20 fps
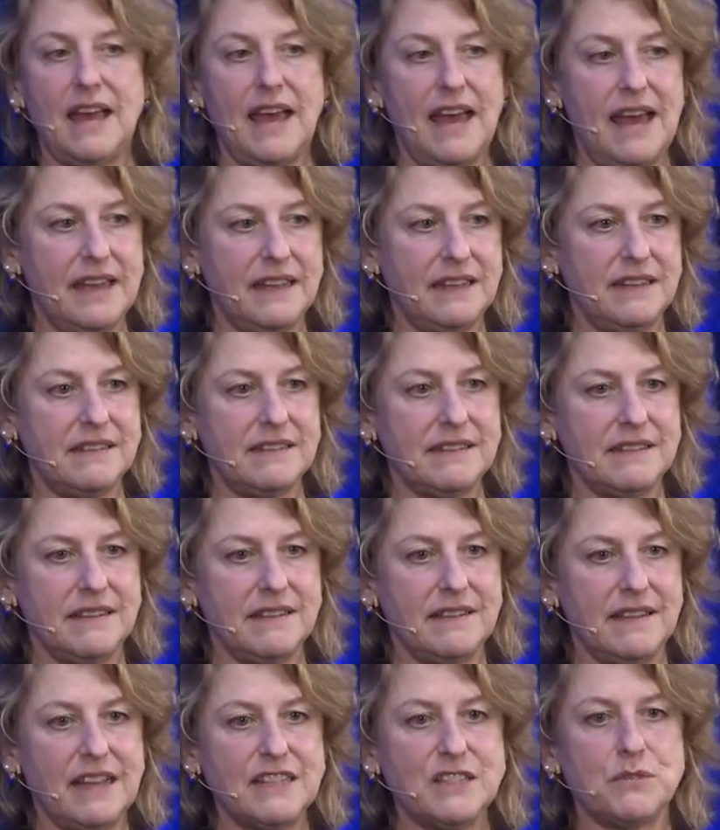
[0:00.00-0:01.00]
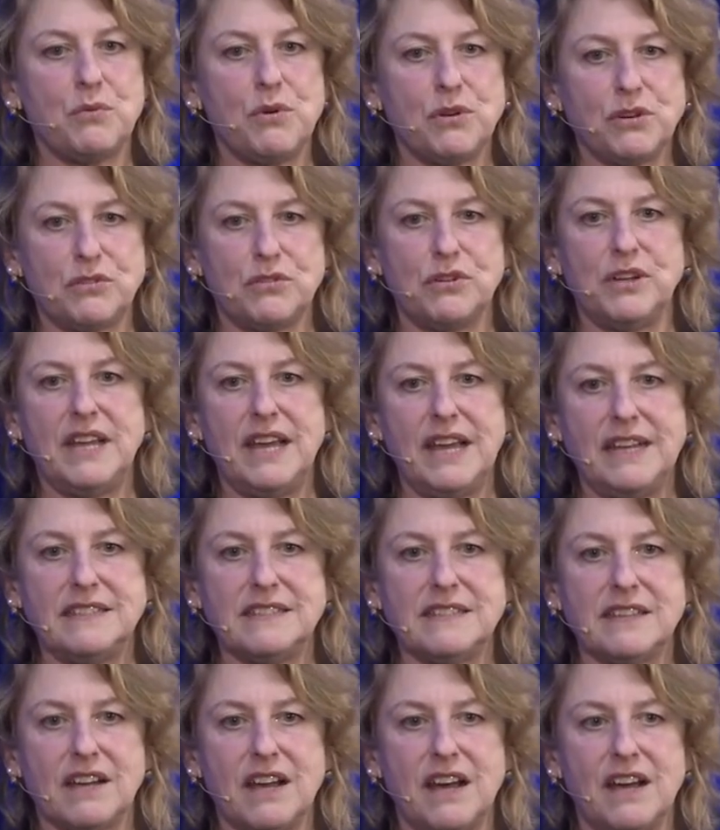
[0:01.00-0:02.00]
And that's what
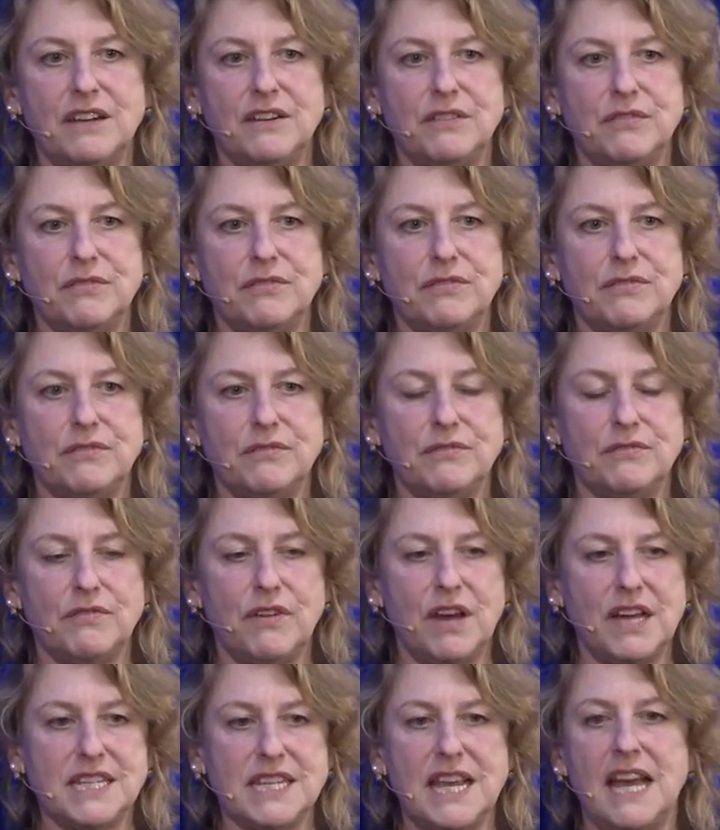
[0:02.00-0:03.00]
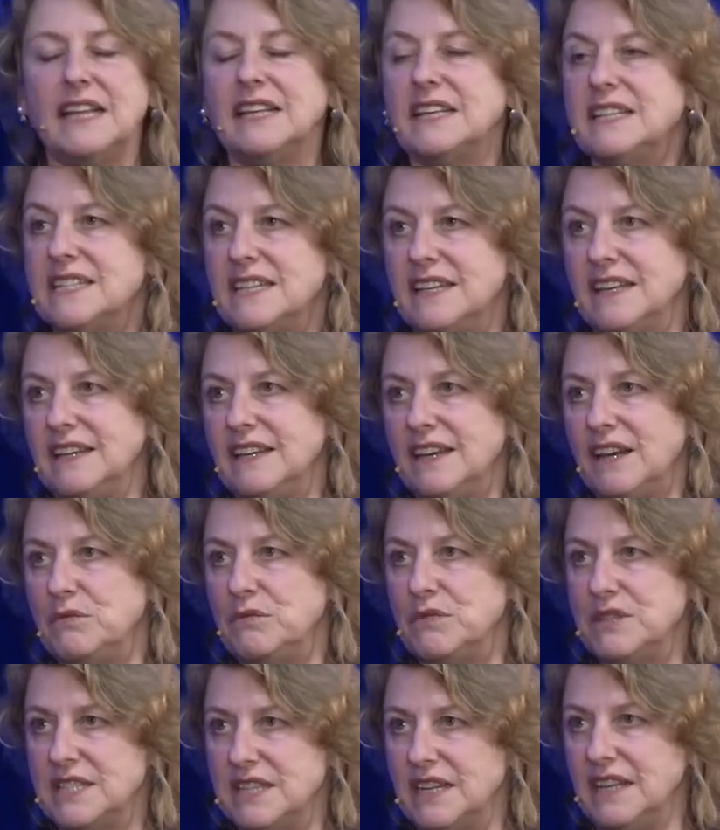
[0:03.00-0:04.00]
creates the kind of vitality
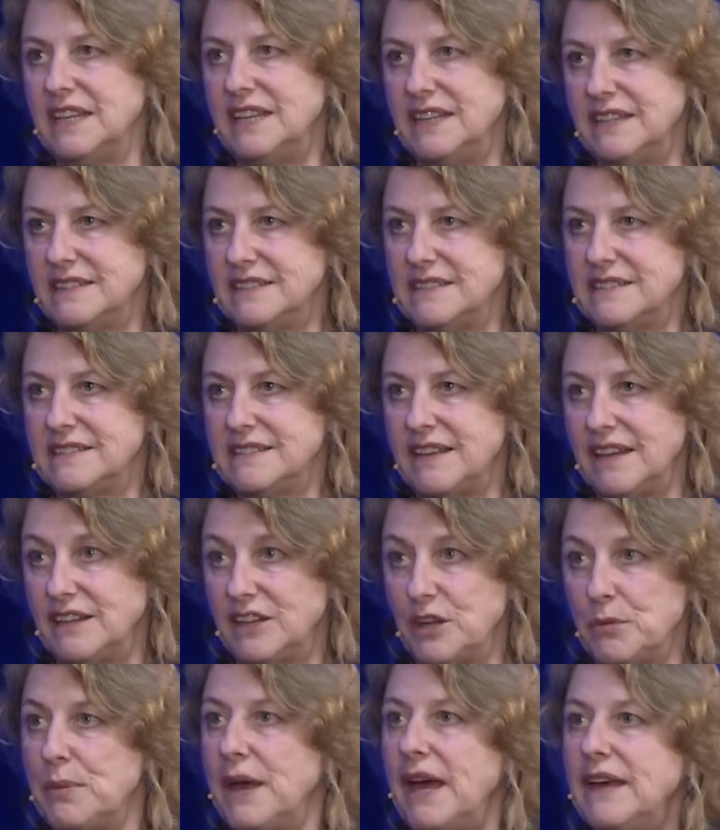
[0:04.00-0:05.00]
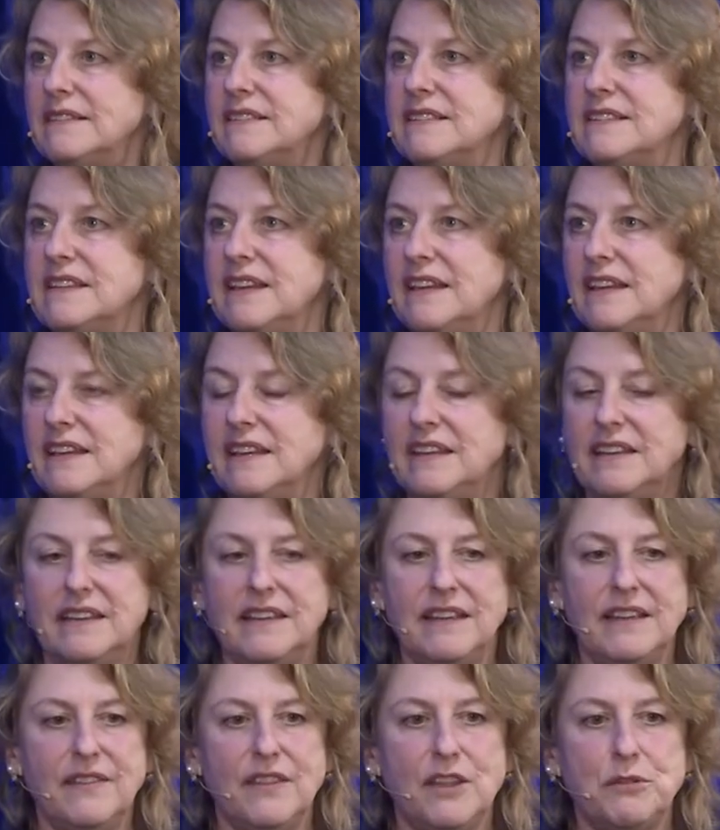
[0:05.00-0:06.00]
and resilience and capacity
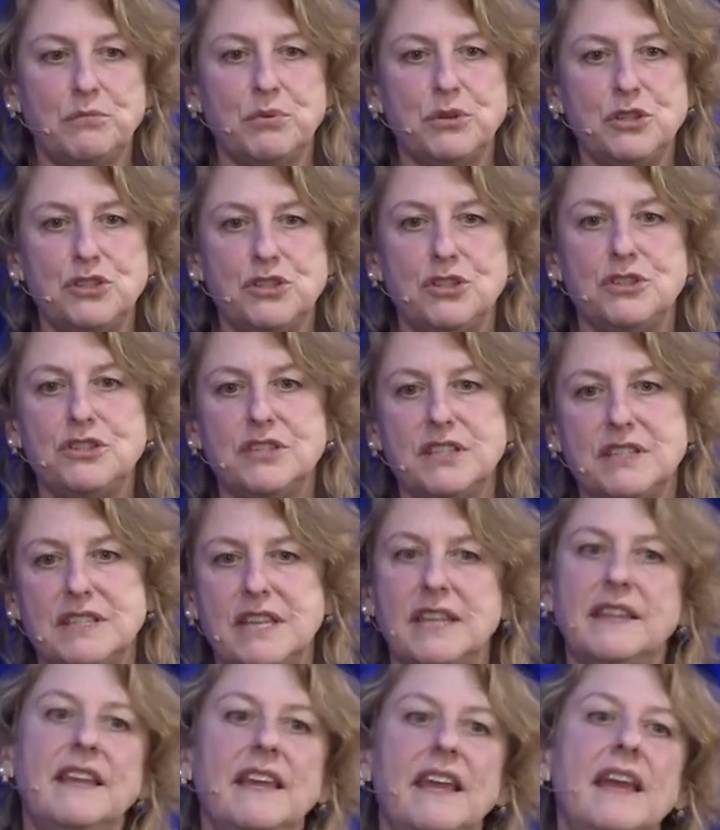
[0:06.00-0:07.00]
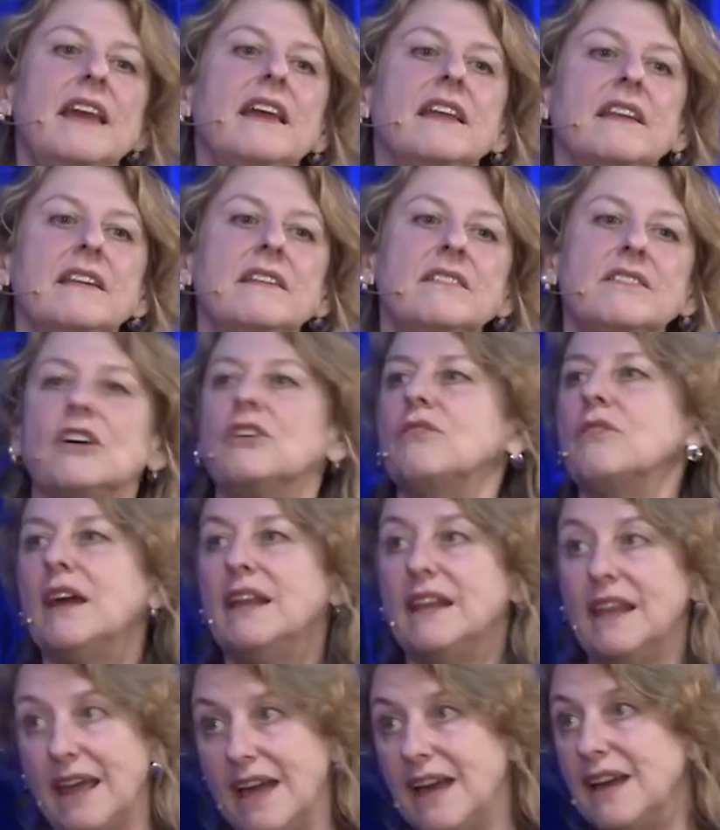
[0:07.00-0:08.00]
that produces, in the end, a
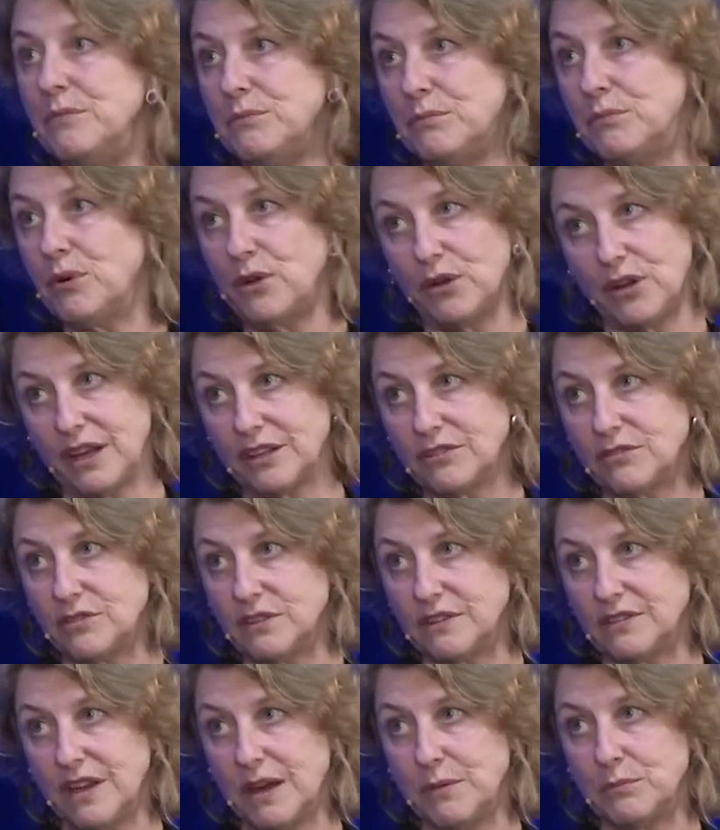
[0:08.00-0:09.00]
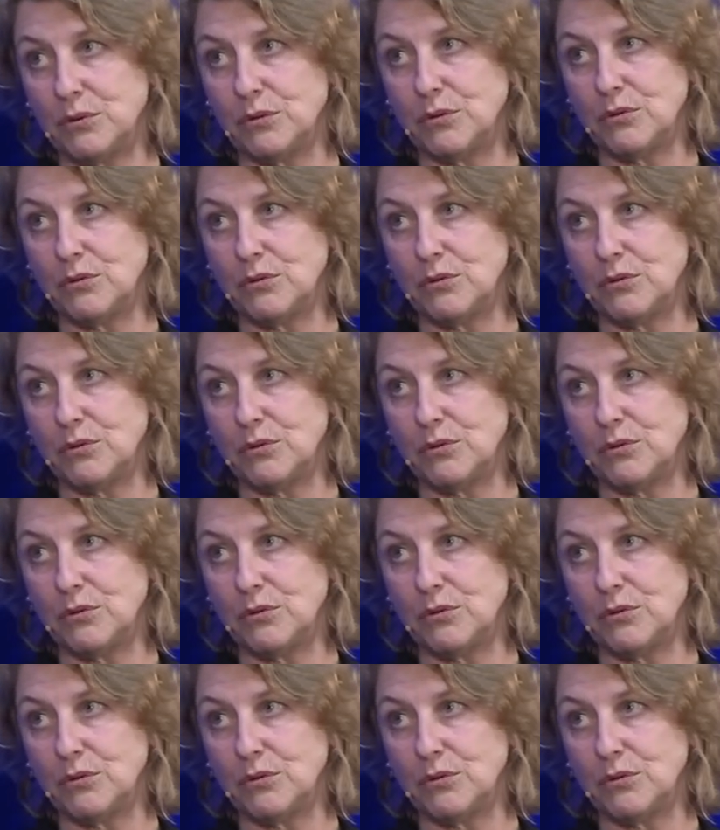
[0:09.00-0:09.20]
great lamb product, for example,